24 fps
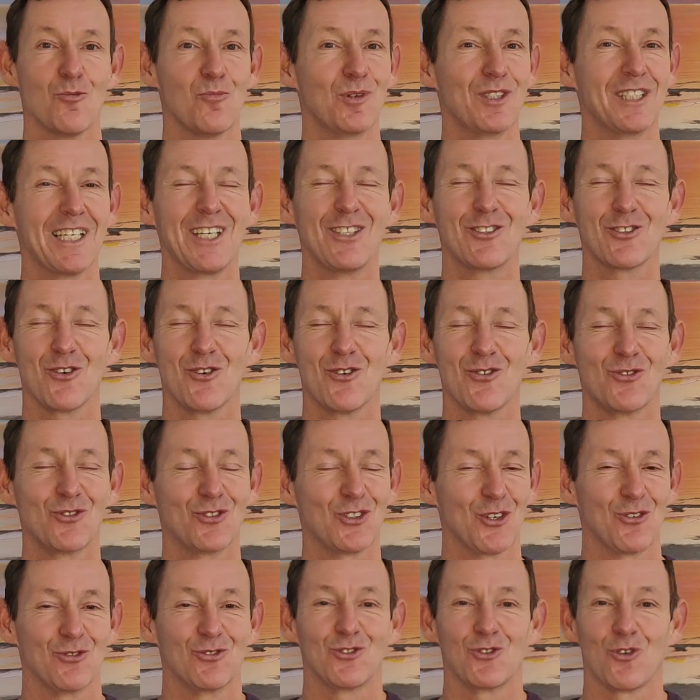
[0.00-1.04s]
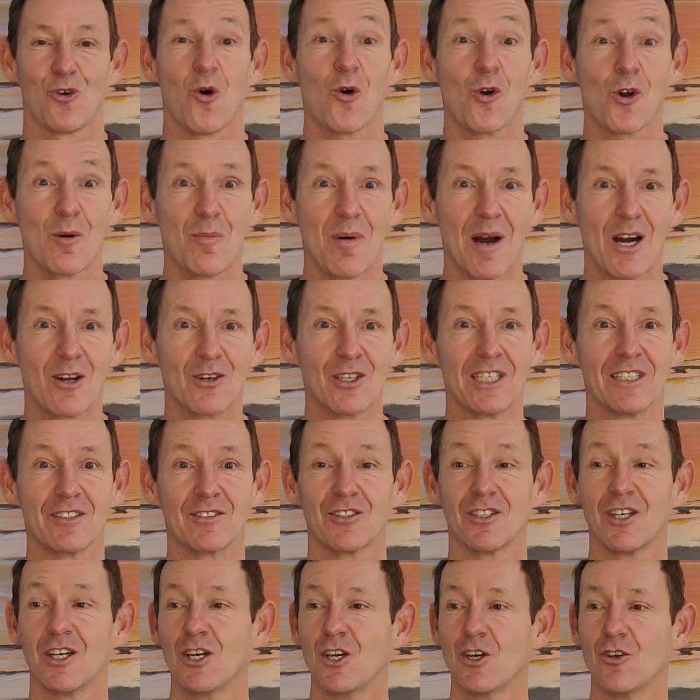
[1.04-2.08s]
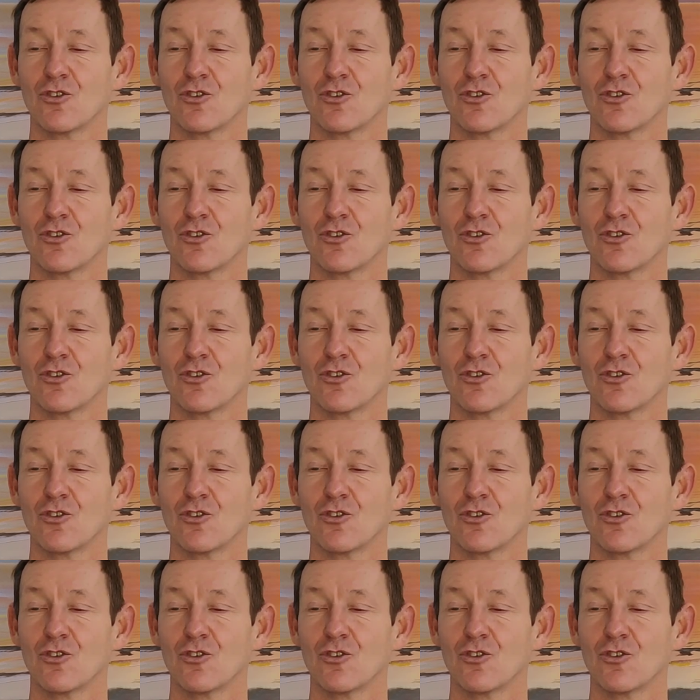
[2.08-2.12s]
But they don't talk about it,